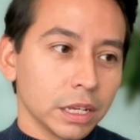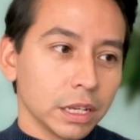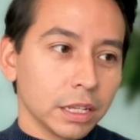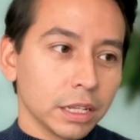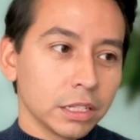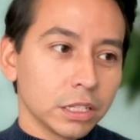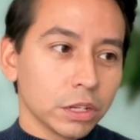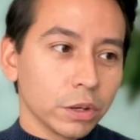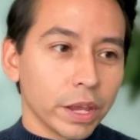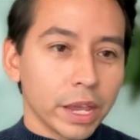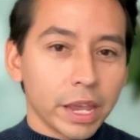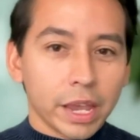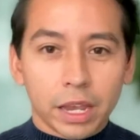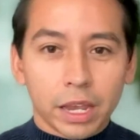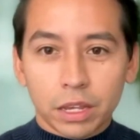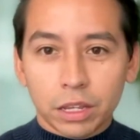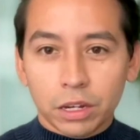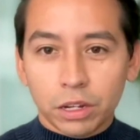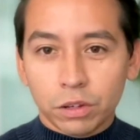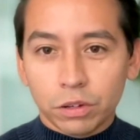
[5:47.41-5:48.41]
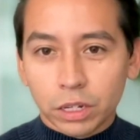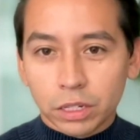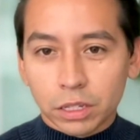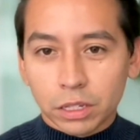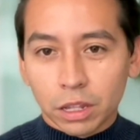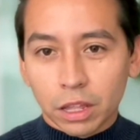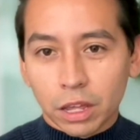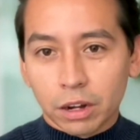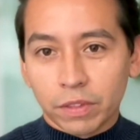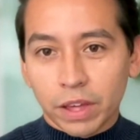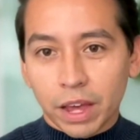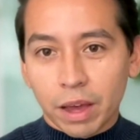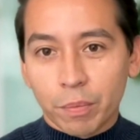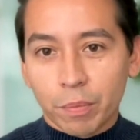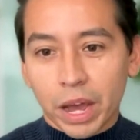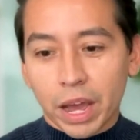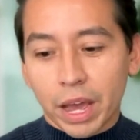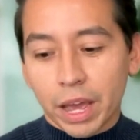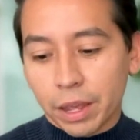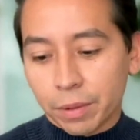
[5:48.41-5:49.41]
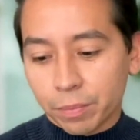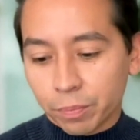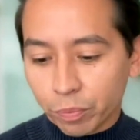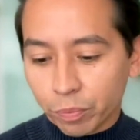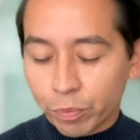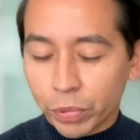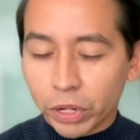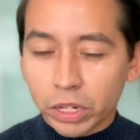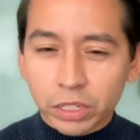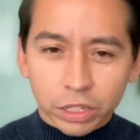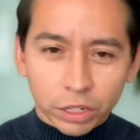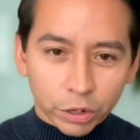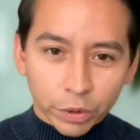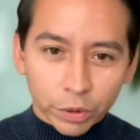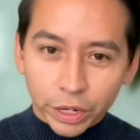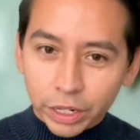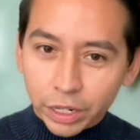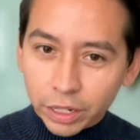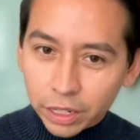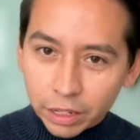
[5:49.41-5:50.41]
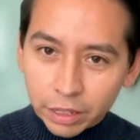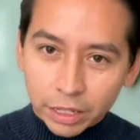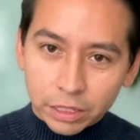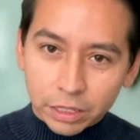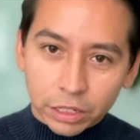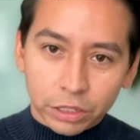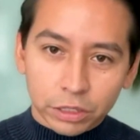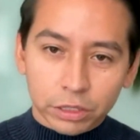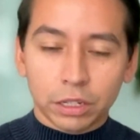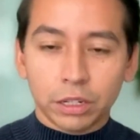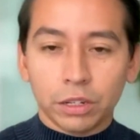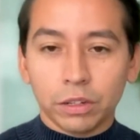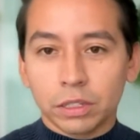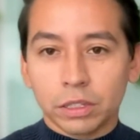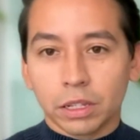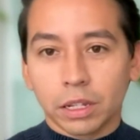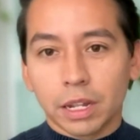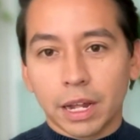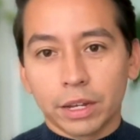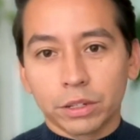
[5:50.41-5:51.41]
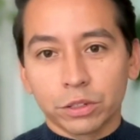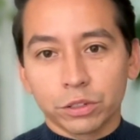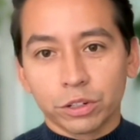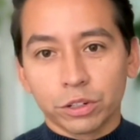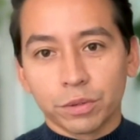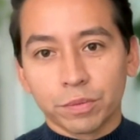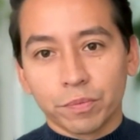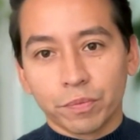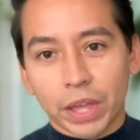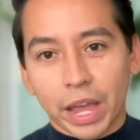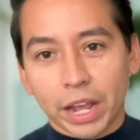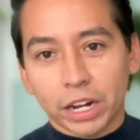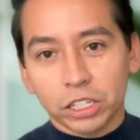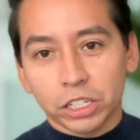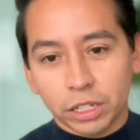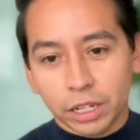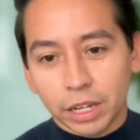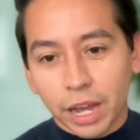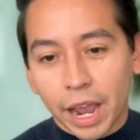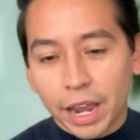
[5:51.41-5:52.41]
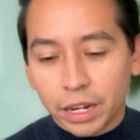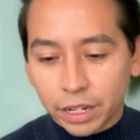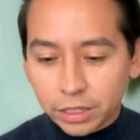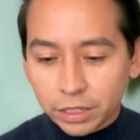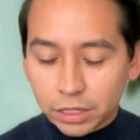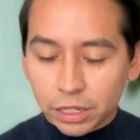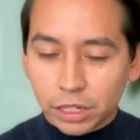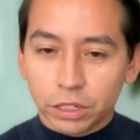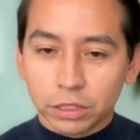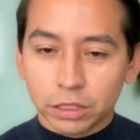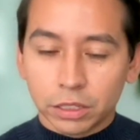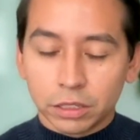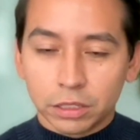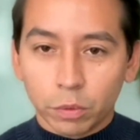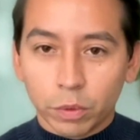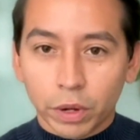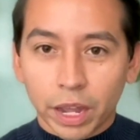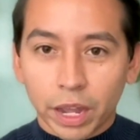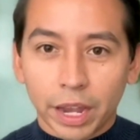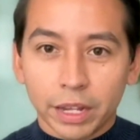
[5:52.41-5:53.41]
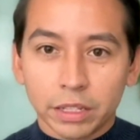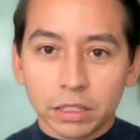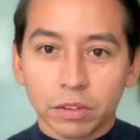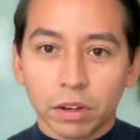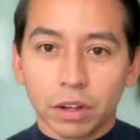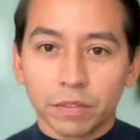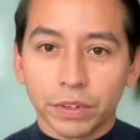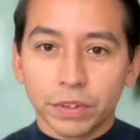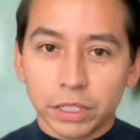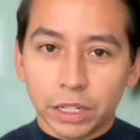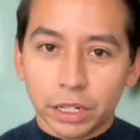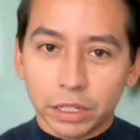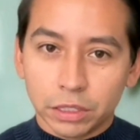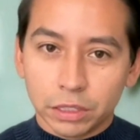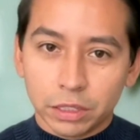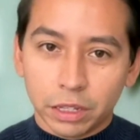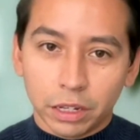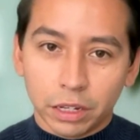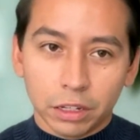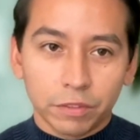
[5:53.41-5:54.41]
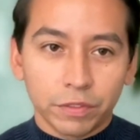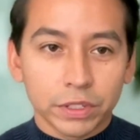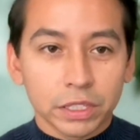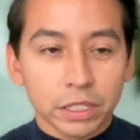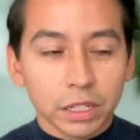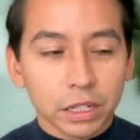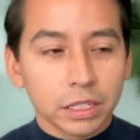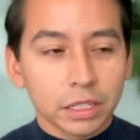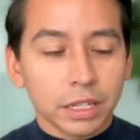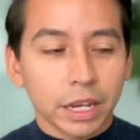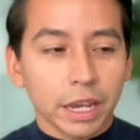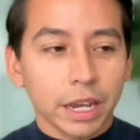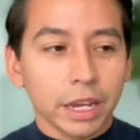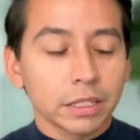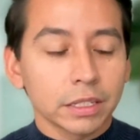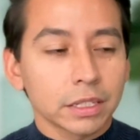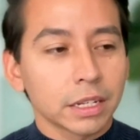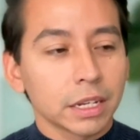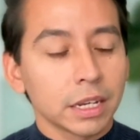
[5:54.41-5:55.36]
And so aiEDU does a lot of that by building curricula that teachers can use in the classroom, actually guiding teachers into what kinds of conversations they could facilitate.